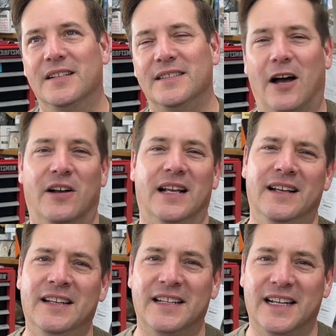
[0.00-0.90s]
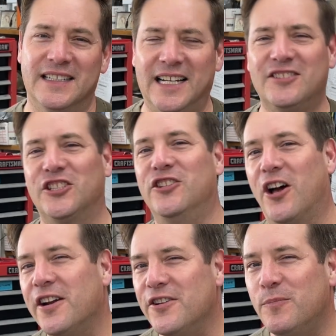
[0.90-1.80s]
Now, it's actually
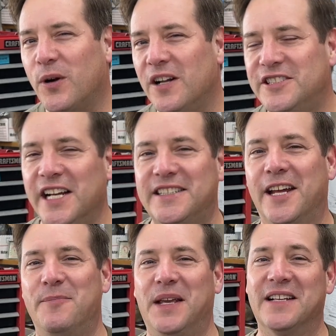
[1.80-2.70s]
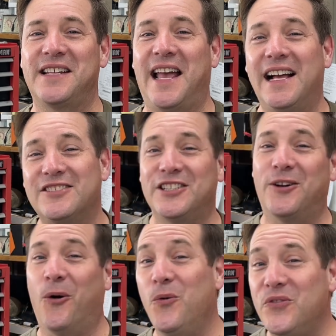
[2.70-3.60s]
not a new project because I actually
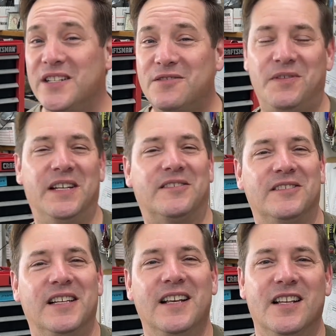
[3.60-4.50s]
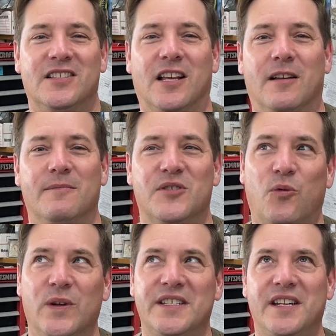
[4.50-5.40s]
owned this vehicle some
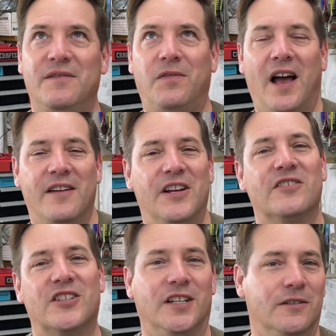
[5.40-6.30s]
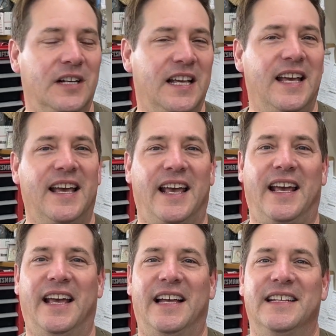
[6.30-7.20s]
25 years ago,
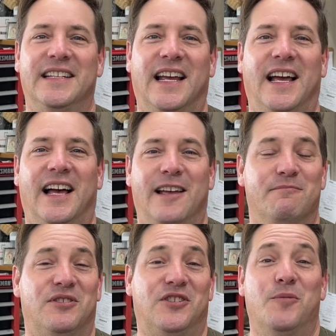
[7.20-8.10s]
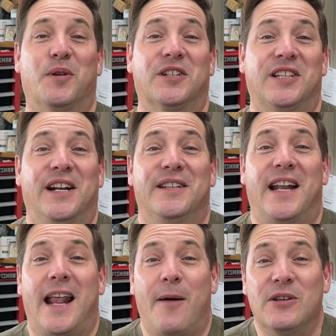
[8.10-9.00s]
and I'm super excited that
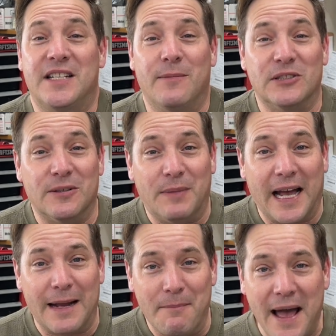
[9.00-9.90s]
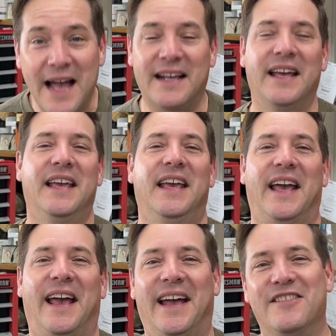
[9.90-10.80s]
I was able to buy it back.
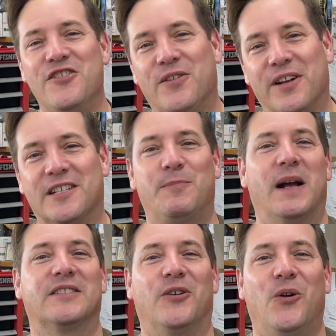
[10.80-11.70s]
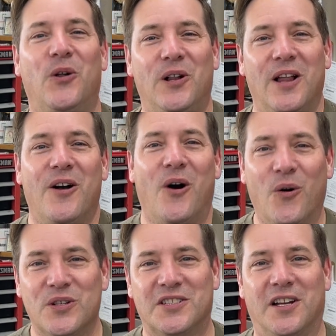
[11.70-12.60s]
And you can expect a whole
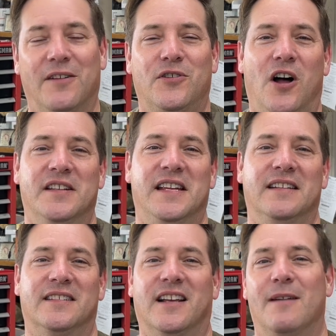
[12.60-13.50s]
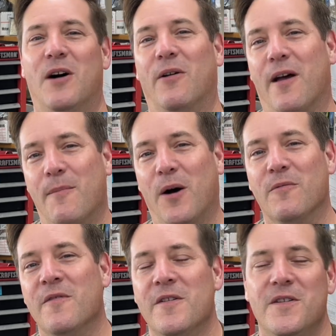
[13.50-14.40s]
host of content to come out
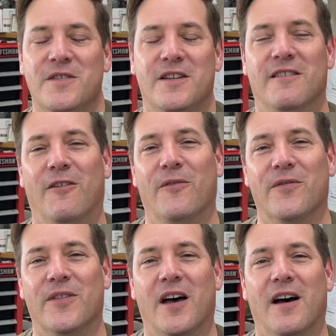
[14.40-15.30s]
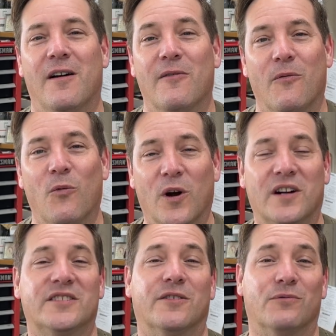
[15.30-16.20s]
about, the
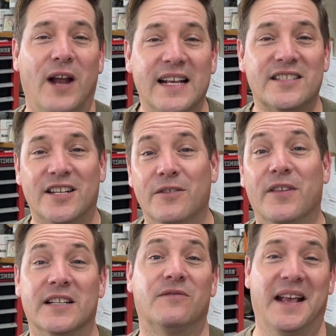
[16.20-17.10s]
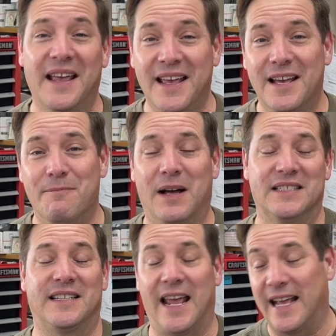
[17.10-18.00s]
work to rescue this
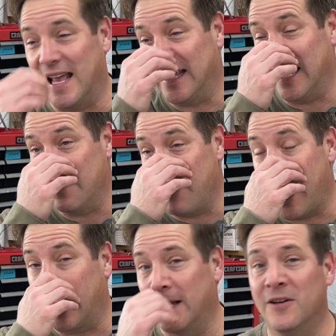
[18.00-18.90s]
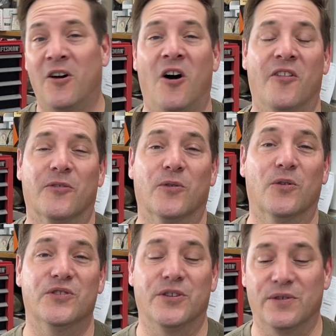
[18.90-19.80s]
Mustang and get it back on the
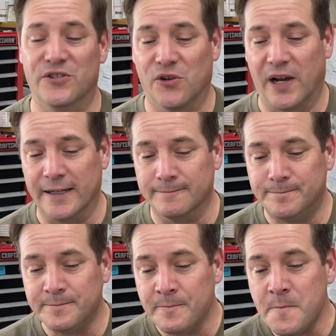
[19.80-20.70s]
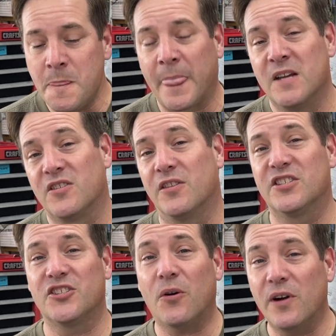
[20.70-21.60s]
road to enjoy. So the
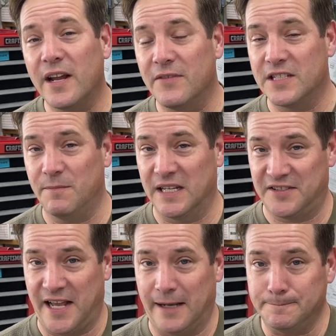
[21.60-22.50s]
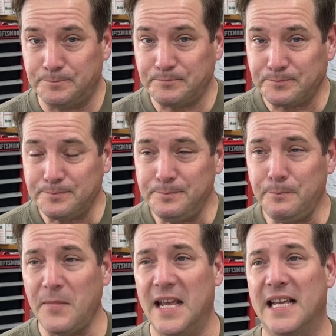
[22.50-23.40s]
story of this Mustang
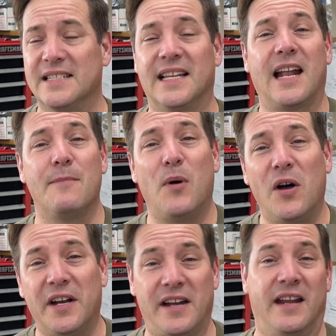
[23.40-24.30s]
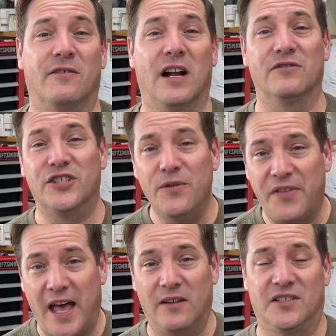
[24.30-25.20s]
is that I bought it in around
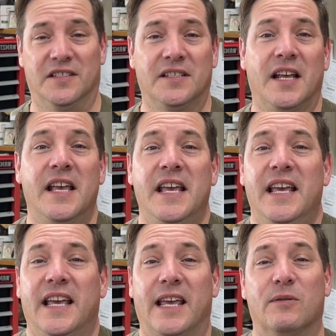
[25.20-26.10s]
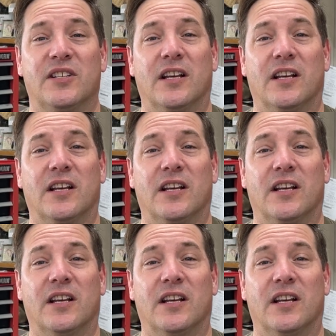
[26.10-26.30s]
2000. It was a